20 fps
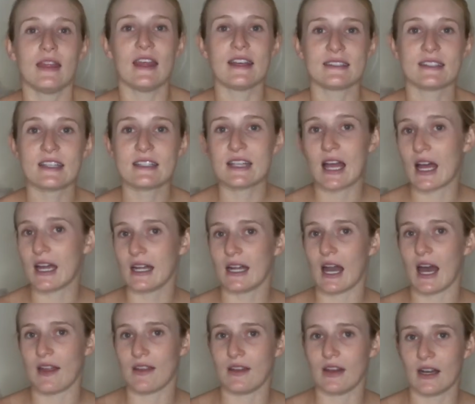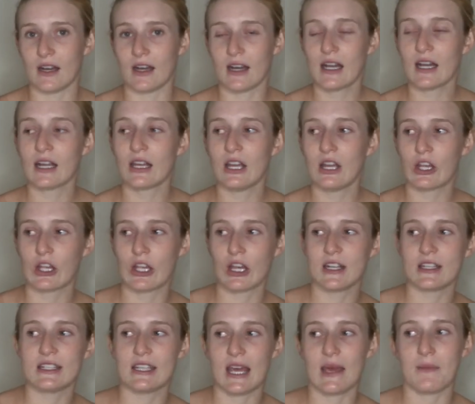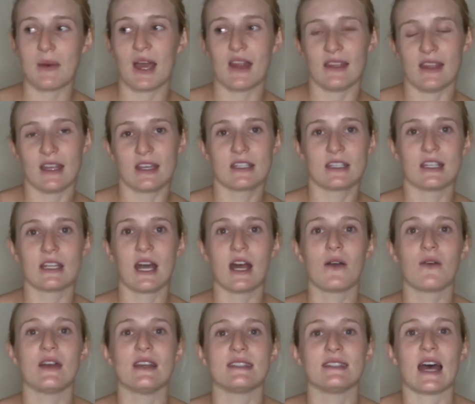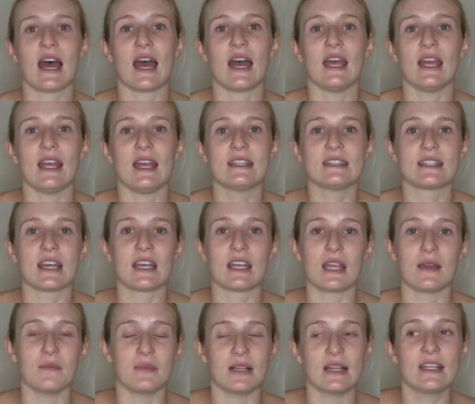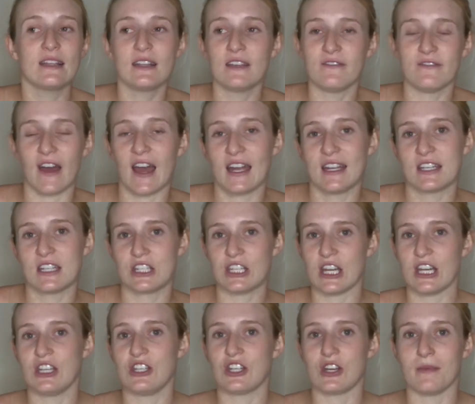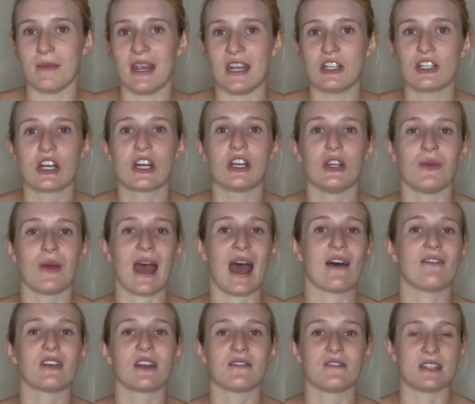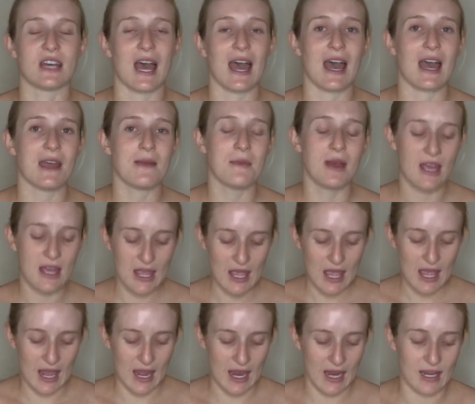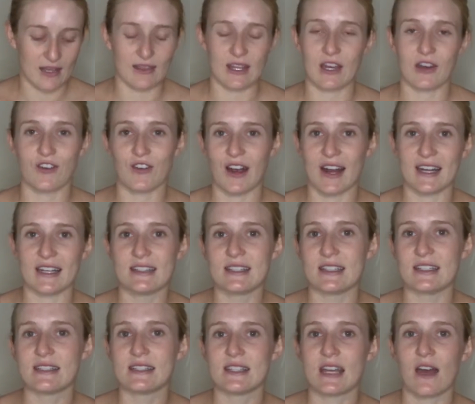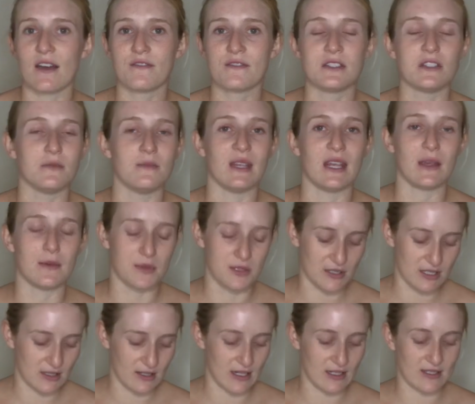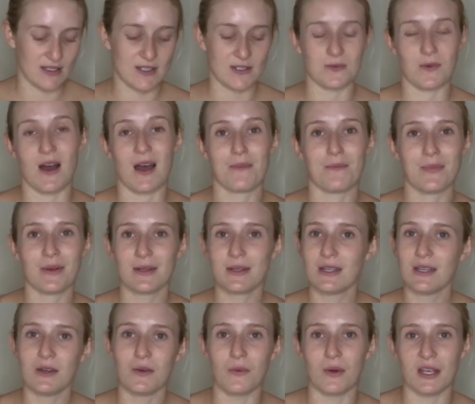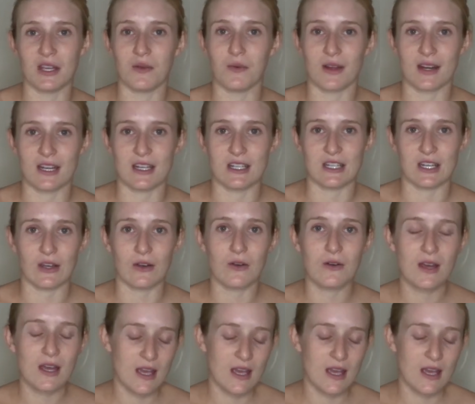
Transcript: This is another good tip I think to know, is that it's like completely fine to change your major. You have enough time and like credits and stuff to be able to like swap what you want to do.